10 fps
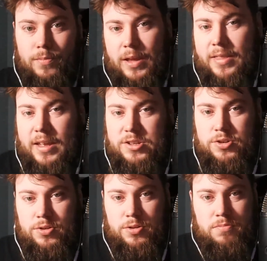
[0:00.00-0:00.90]
And that
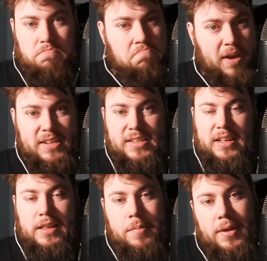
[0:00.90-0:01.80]
should
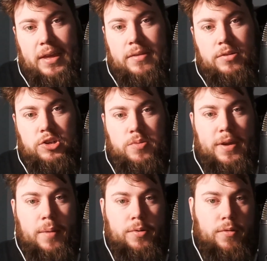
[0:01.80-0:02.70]
basically be it. You should
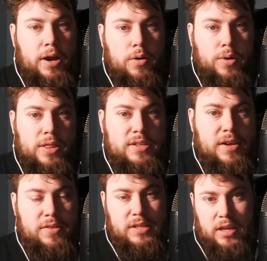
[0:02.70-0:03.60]
be up and running with
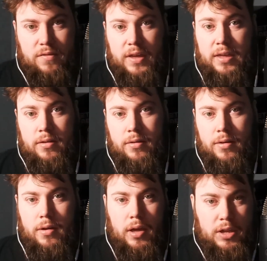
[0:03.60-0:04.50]
7TV.
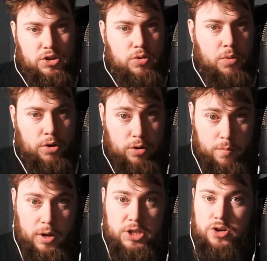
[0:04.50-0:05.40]
It should work on
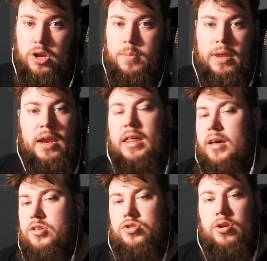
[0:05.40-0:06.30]
my stream and any
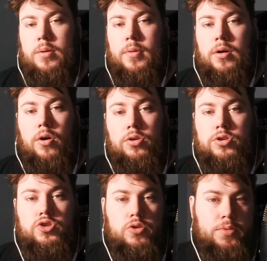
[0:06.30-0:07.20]
other streamer on
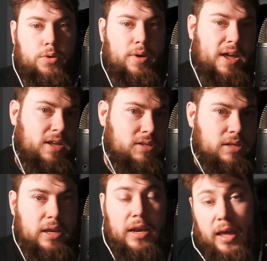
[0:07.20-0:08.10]
YouTube who has
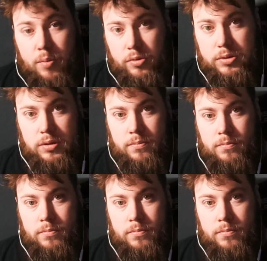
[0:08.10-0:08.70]
it enabled.